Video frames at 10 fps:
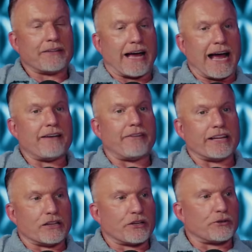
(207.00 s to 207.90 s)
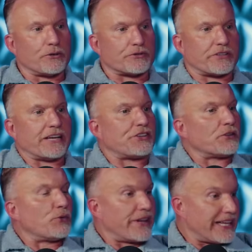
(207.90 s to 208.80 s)
I have a little session
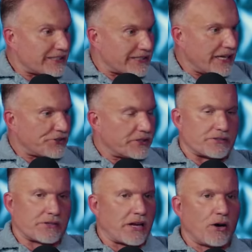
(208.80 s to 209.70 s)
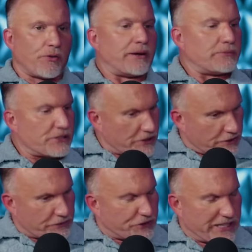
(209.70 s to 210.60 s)
within a session. It's not a whole thing. Just a
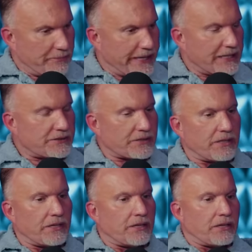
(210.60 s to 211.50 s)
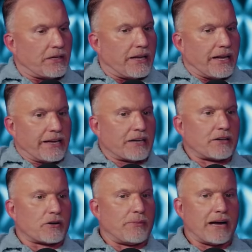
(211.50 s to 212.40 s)
ten minutes, and I
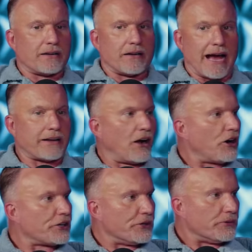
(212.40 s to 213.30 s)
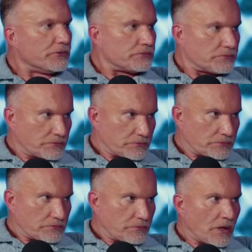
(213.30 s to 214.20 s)
talk about how to argue.
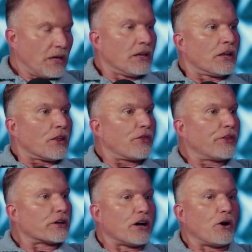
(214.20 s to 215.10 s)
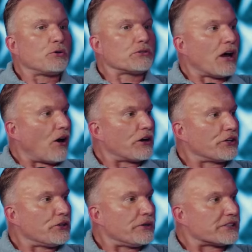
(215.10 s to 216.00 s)
The goal to
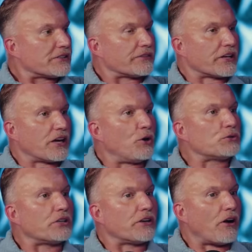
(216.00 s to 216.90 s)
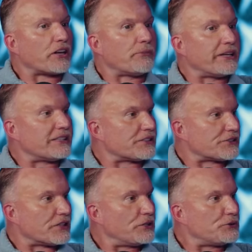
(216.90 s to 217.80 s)
argue is the goal to an argument is a
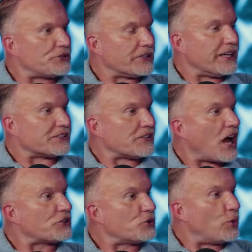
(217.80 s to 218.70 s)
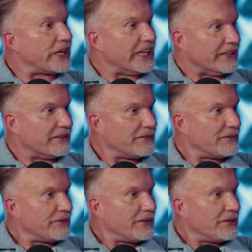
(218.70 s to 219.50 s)
solution. It's not to win. That's right.